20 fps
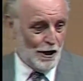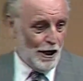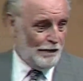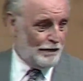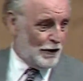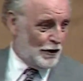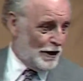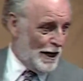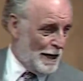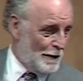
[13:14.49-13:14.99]

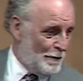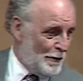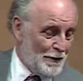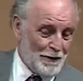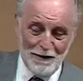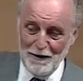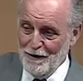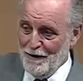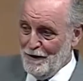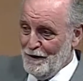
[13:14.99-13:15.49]
love your
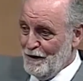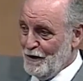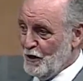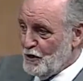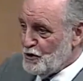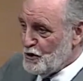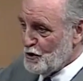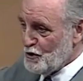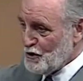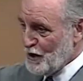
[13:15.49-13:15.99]
neighbor
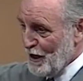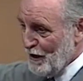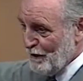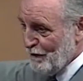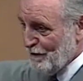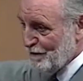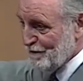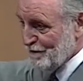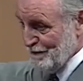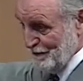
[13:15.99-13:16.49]
as
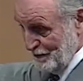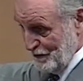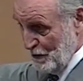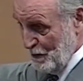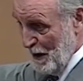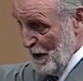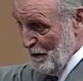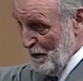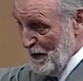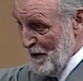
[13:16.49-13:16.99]
yourself,
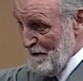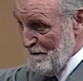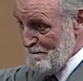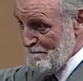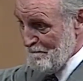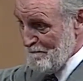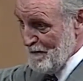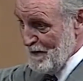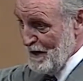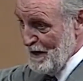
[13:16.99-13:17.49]
remember?
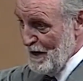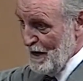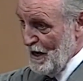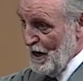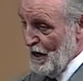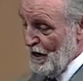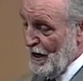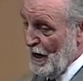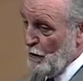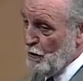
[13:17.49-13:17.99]

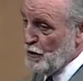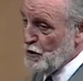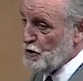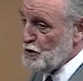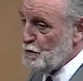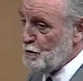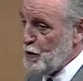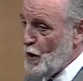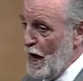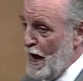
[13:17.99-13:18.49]
Now, what
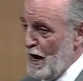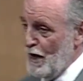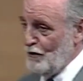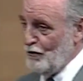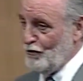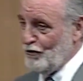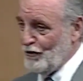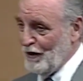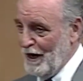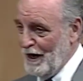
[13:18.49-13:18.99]
does
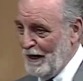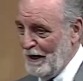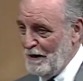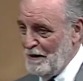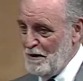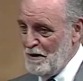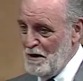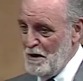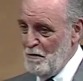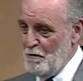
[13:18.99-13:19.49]
pride
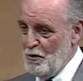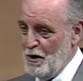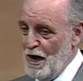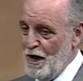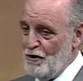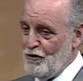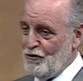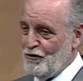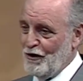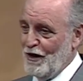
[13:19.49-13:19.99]
say?
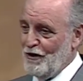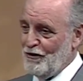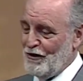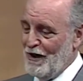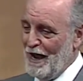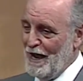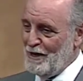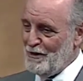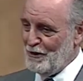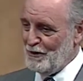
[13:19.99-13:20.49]
Pride
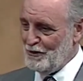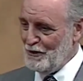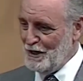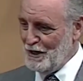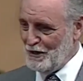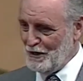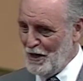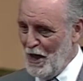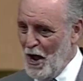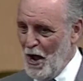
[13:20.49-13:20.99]
says, I don't
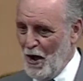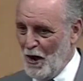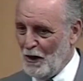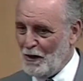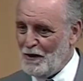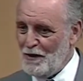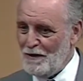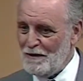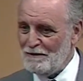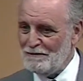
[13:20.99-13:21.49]
need
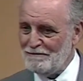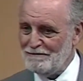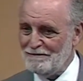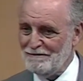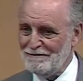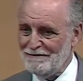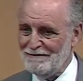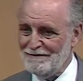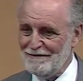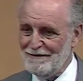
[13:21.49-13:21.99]
God.
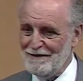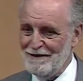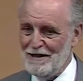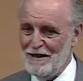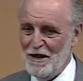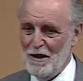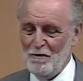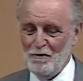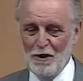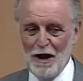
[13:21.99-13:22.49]

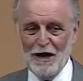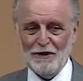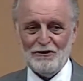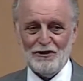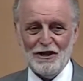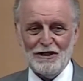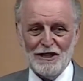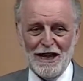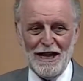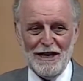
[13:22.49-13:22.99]

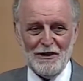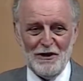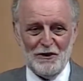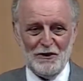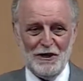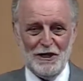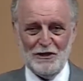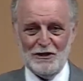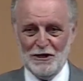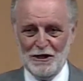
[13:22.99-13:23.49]
Pride says, I
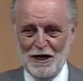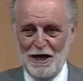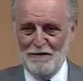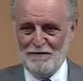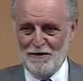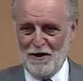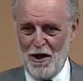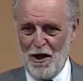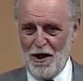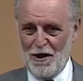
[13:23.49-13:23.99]
don't need to
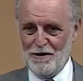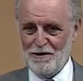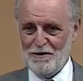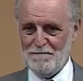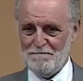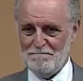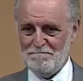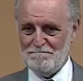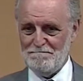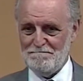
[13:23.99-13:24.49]
love God.